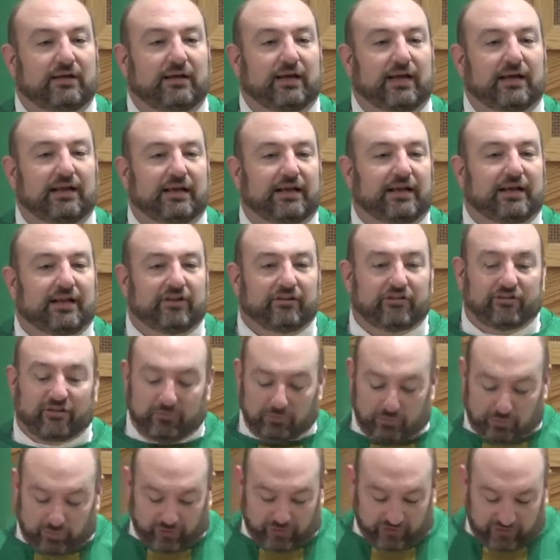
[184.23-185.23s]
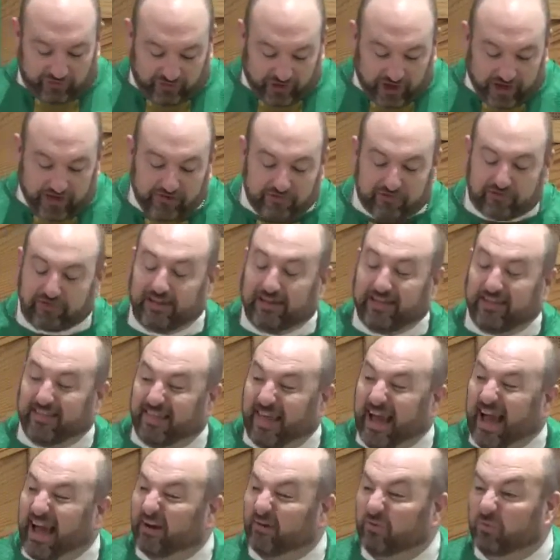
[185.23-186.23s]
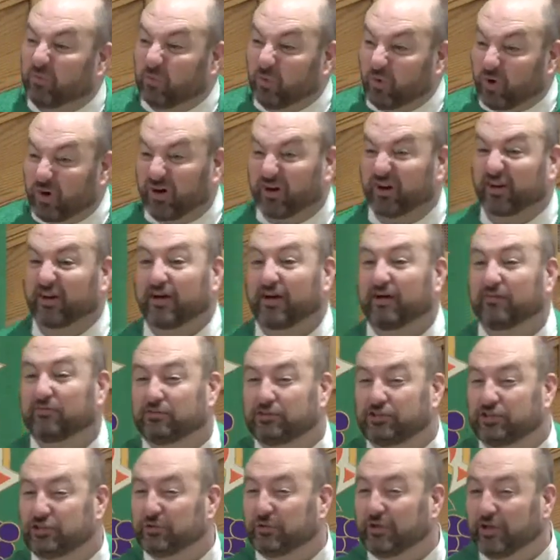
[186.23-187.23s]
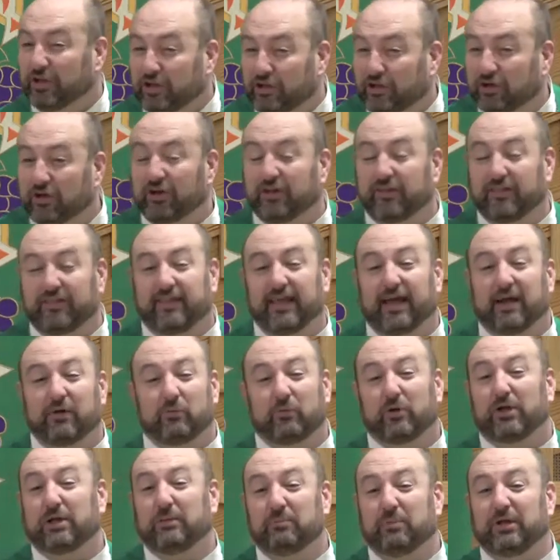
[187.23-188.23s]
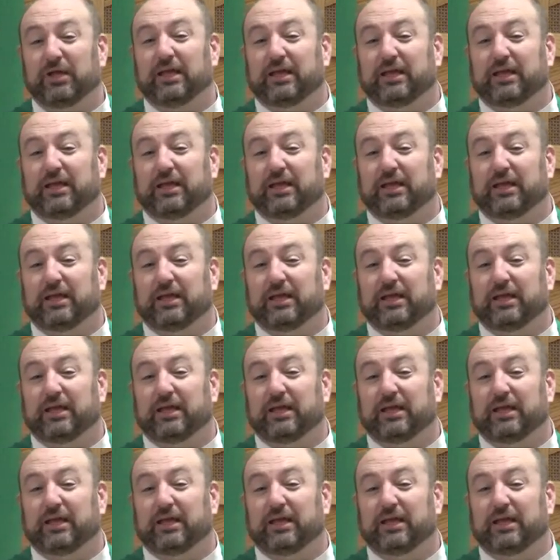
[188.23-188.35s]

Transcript: And it is in precisely that work of doing good that we